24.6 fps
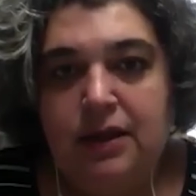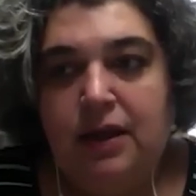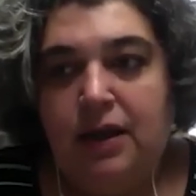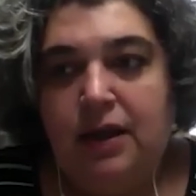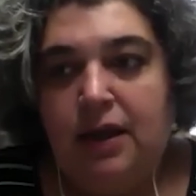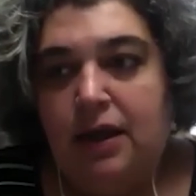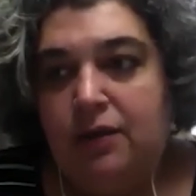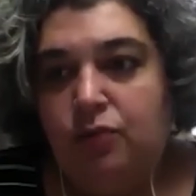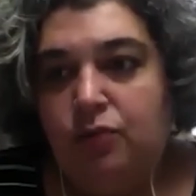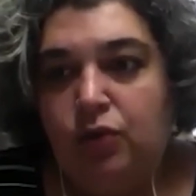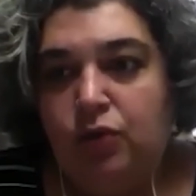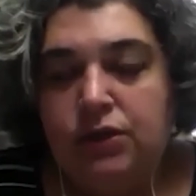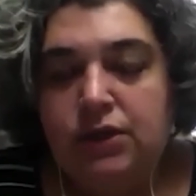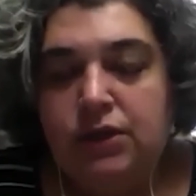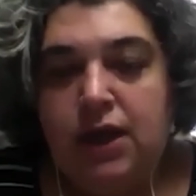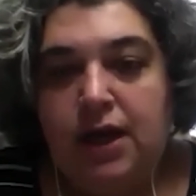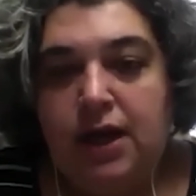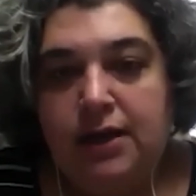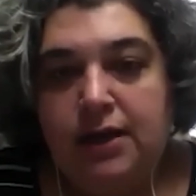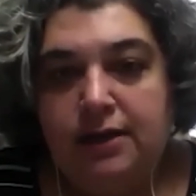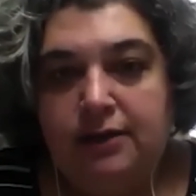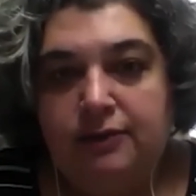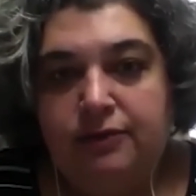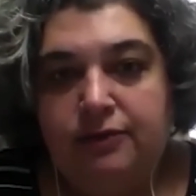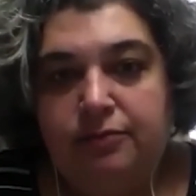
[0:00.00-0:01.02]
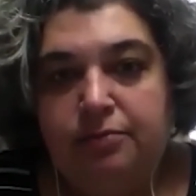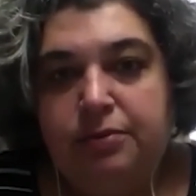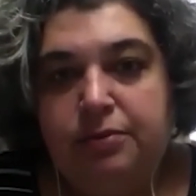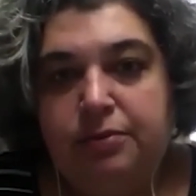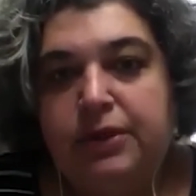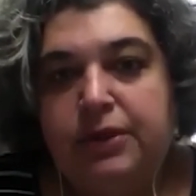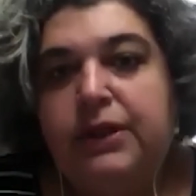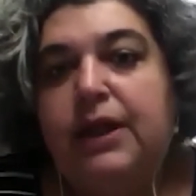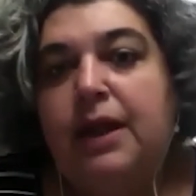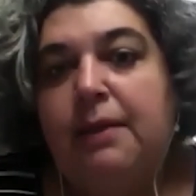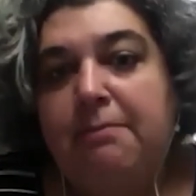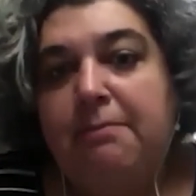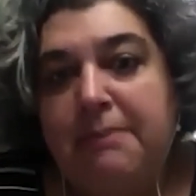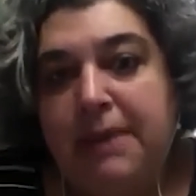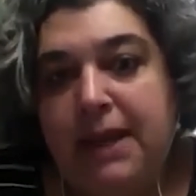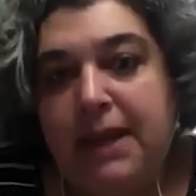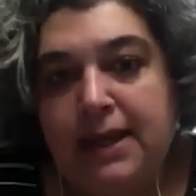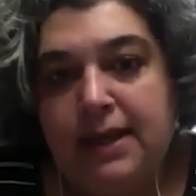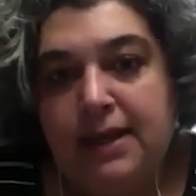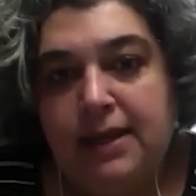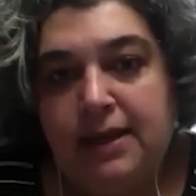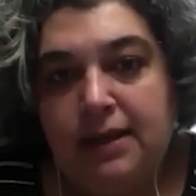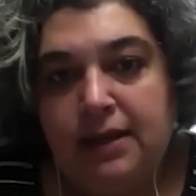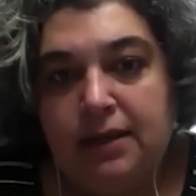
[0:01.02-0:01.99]
and what kind of bread I'm
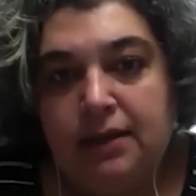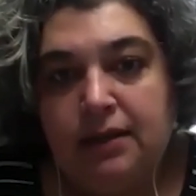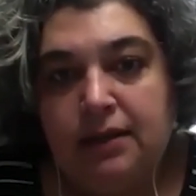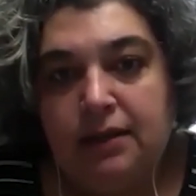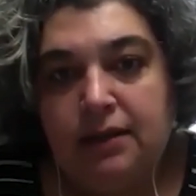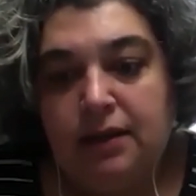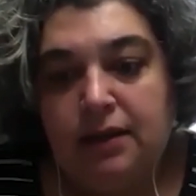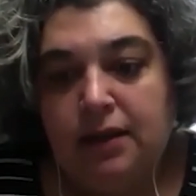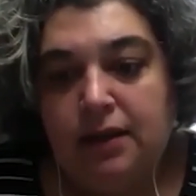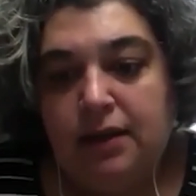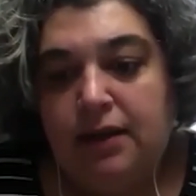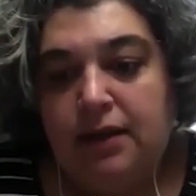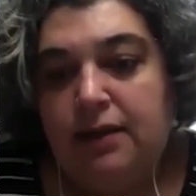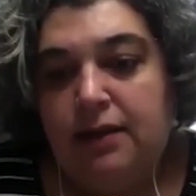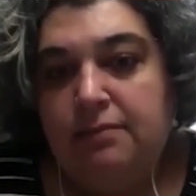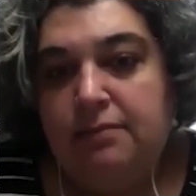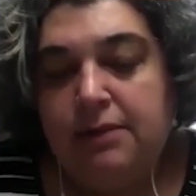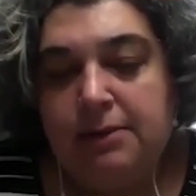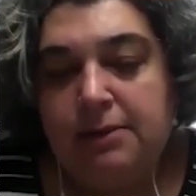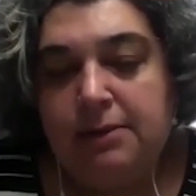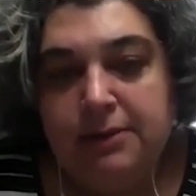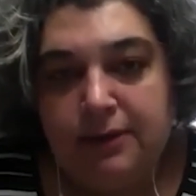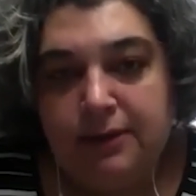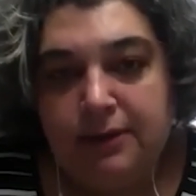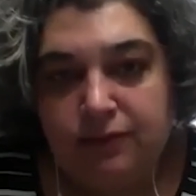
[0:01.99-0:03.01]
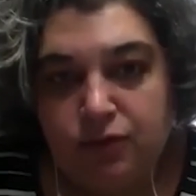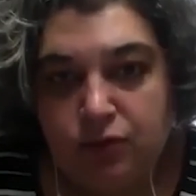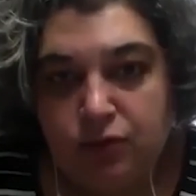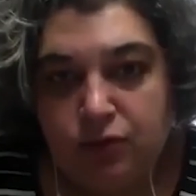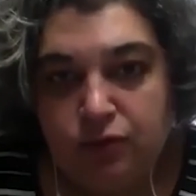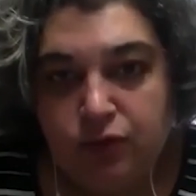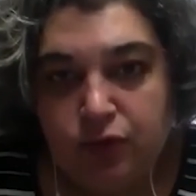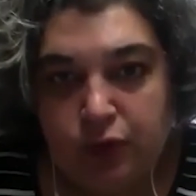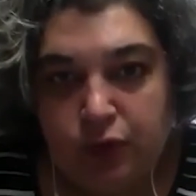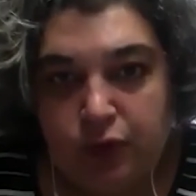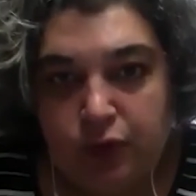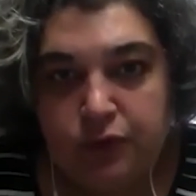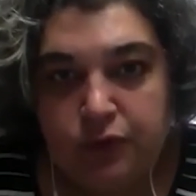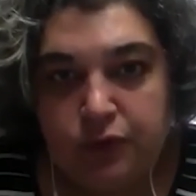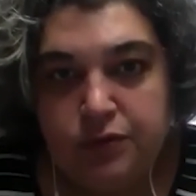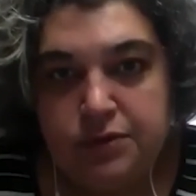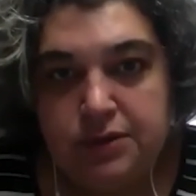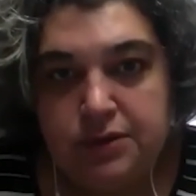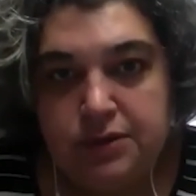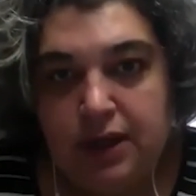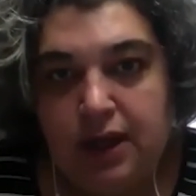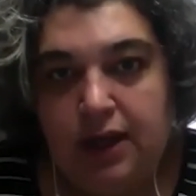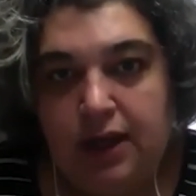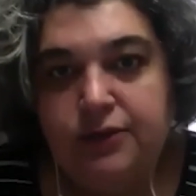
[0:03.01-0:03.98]
making, and maybe a few
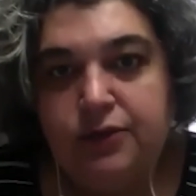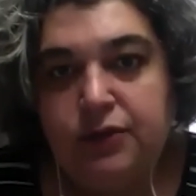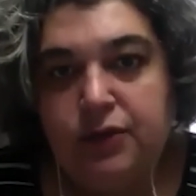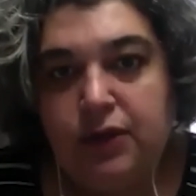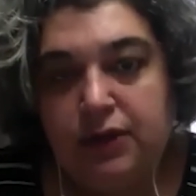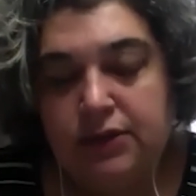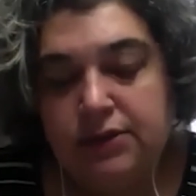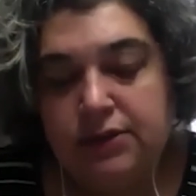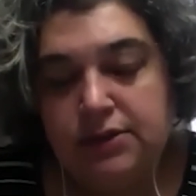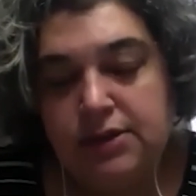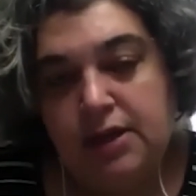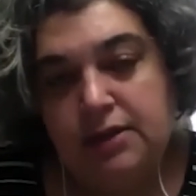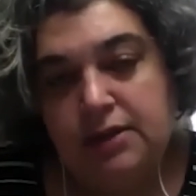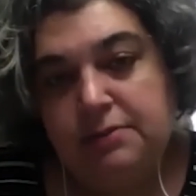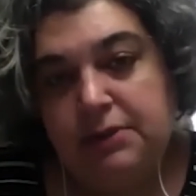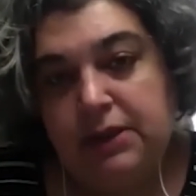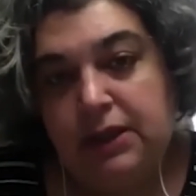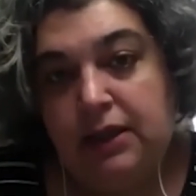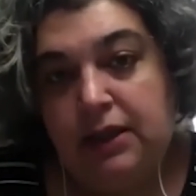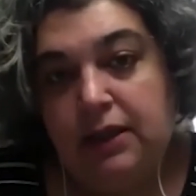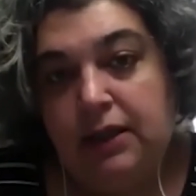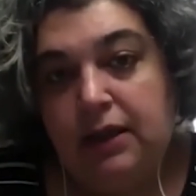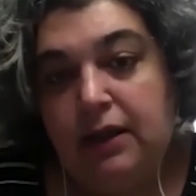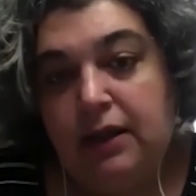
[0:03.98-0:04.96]
photos, and how to contact me.